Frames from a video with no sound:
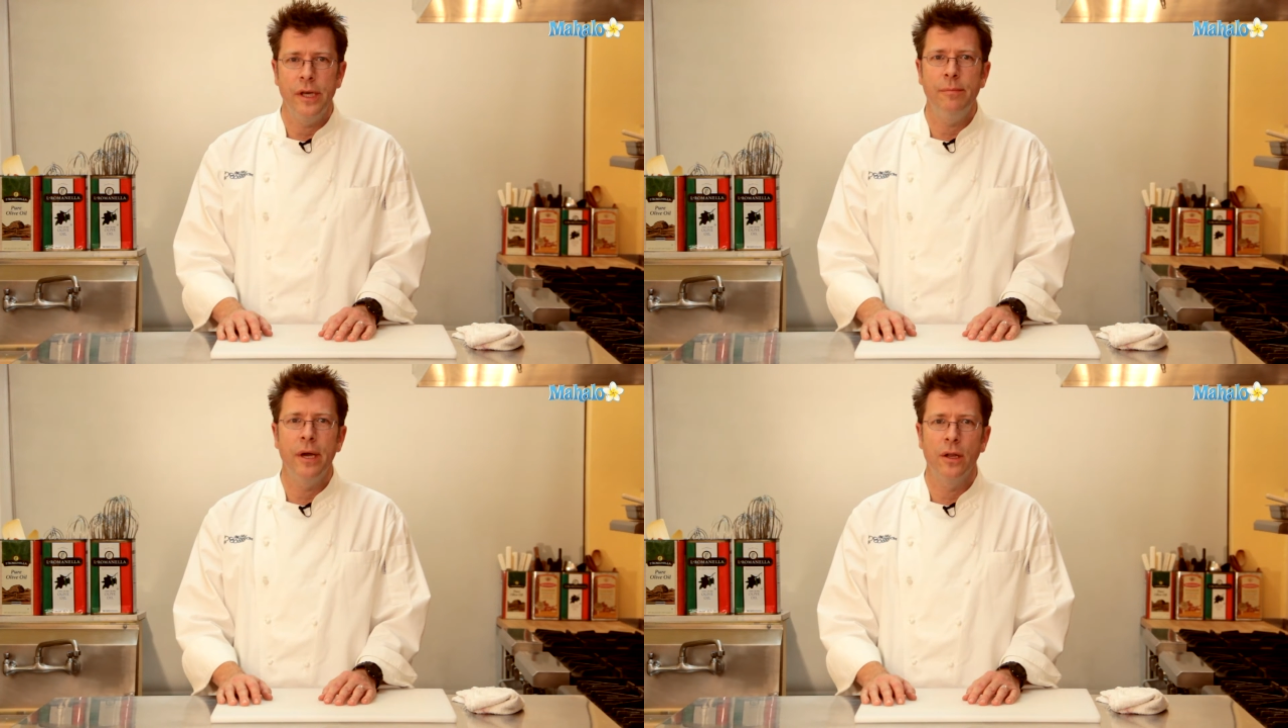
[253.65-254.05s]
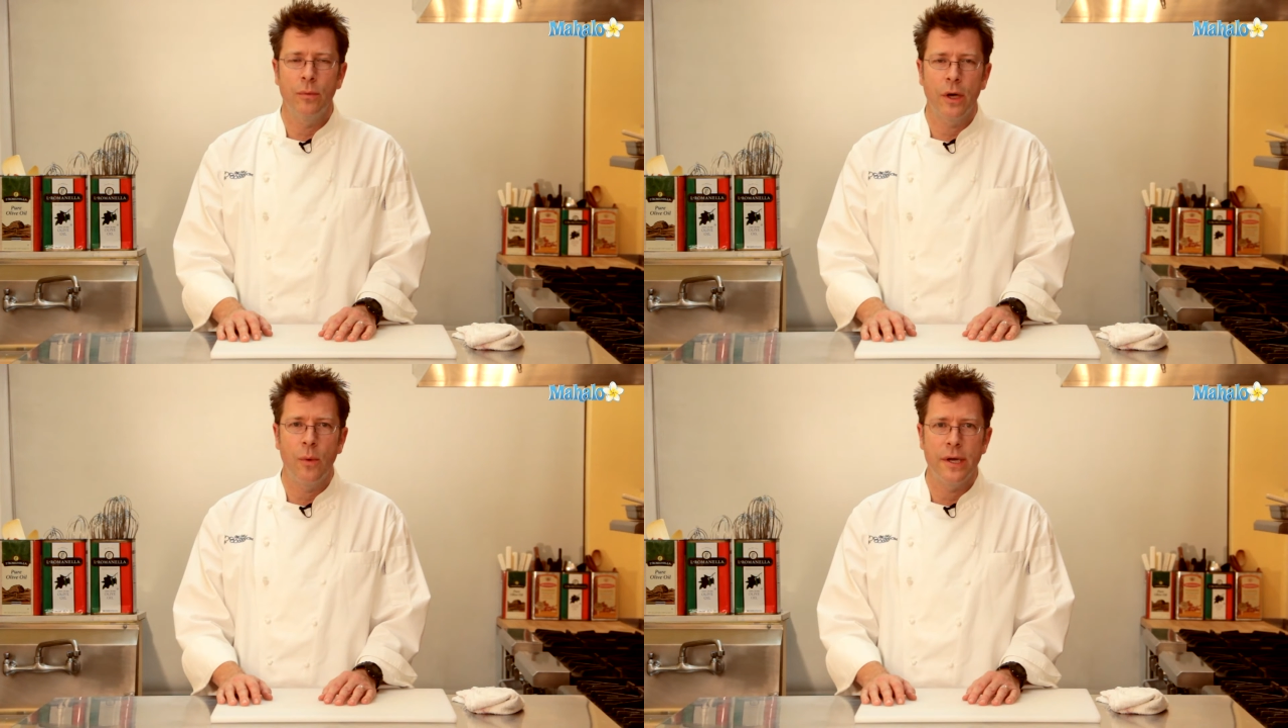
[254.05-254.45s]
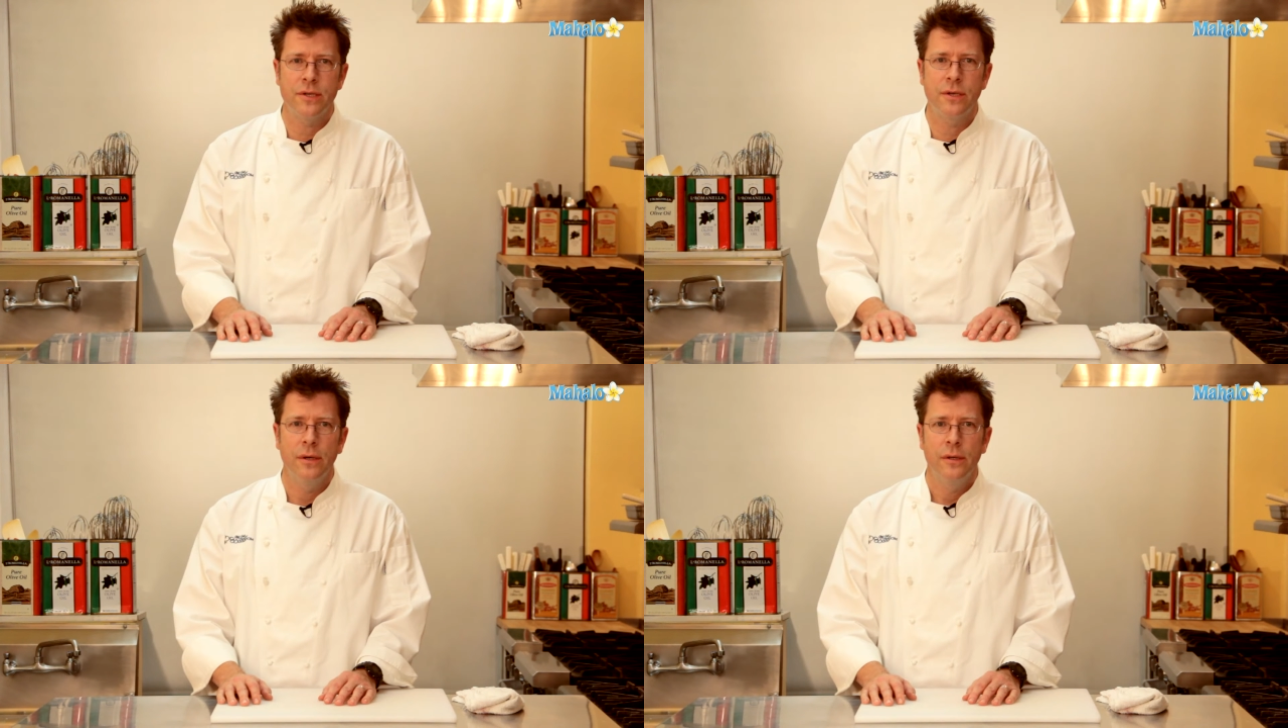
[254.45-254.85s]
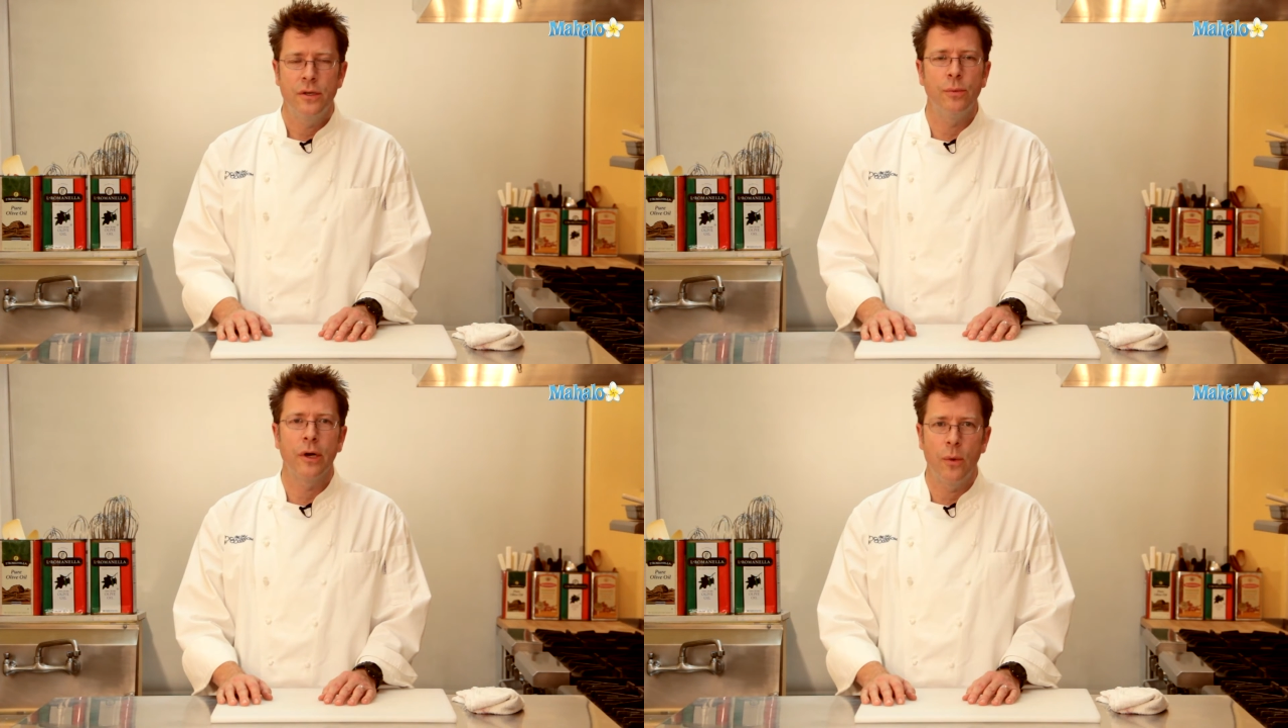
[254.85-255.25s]
email a request
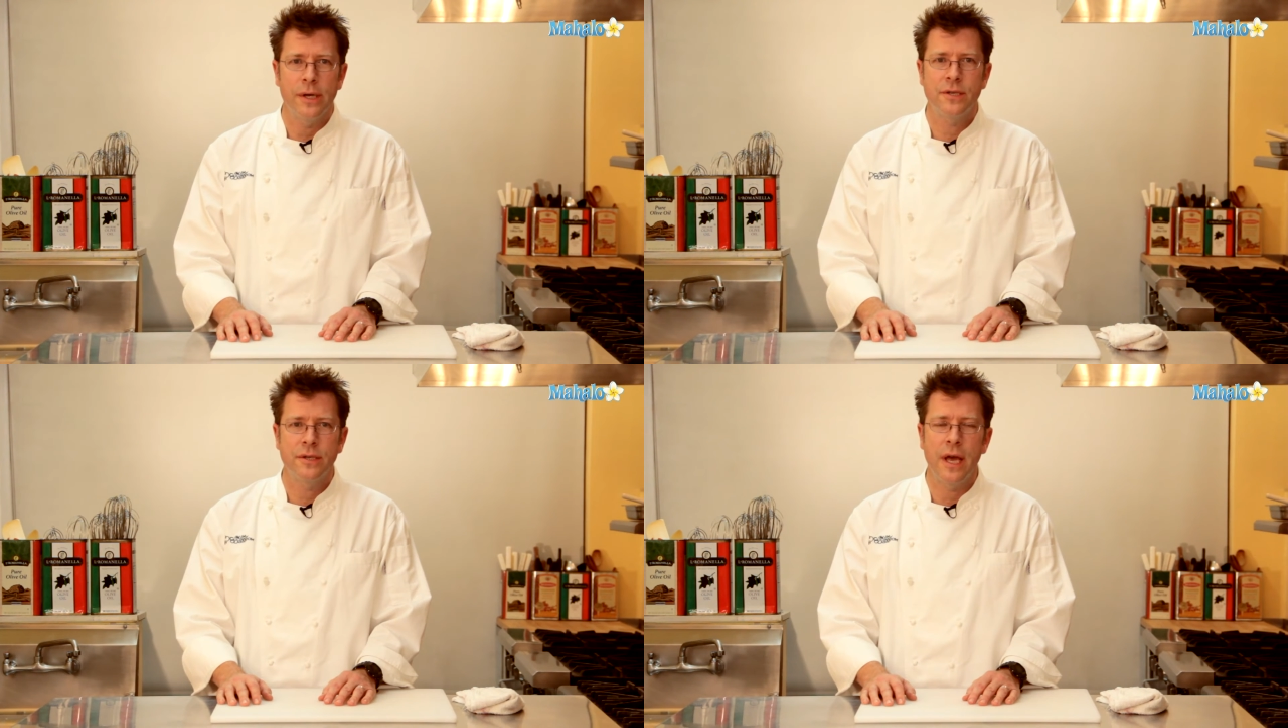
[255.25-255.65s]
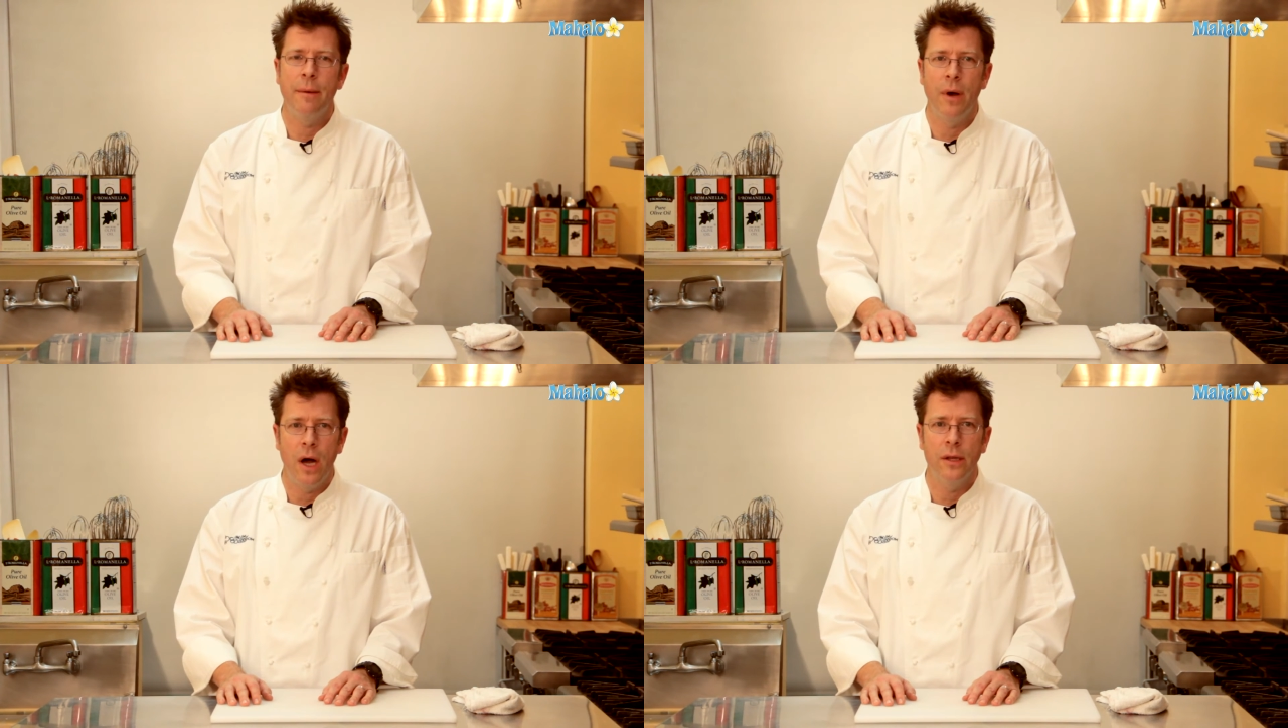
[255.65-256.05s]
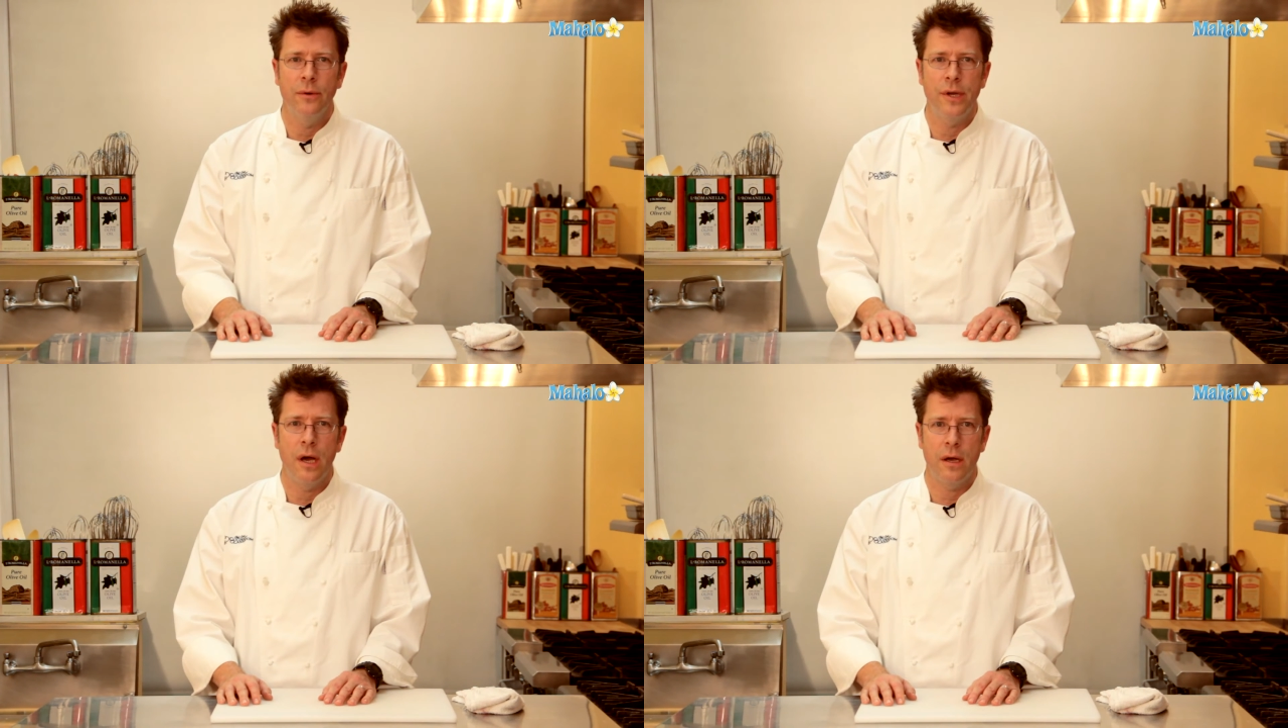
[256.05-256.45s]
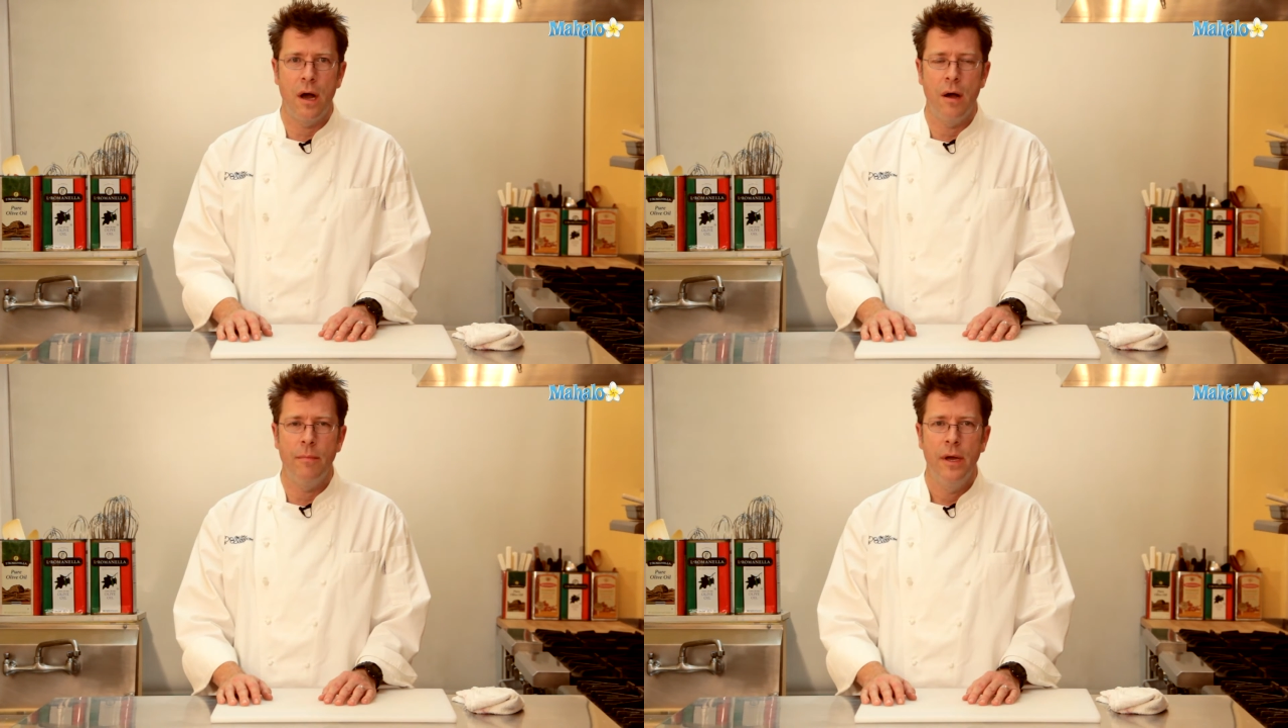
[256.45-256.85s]
to
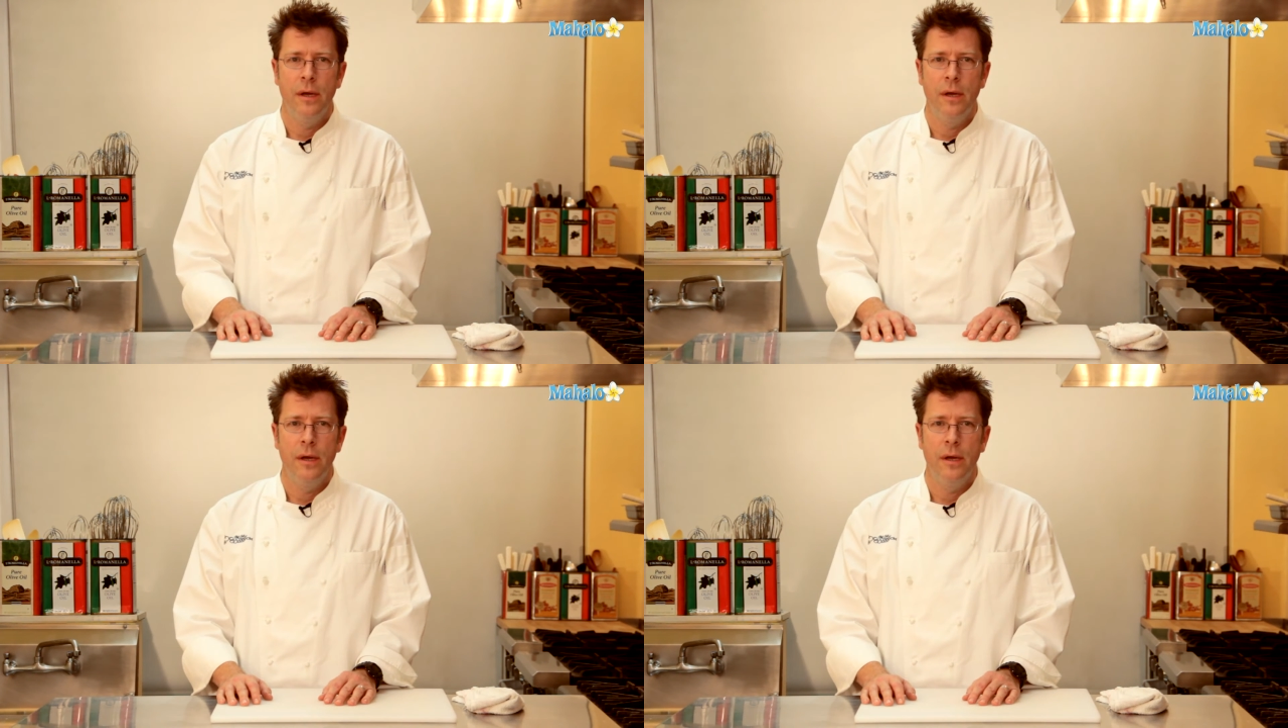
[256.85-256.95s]
requests@mahalo.com.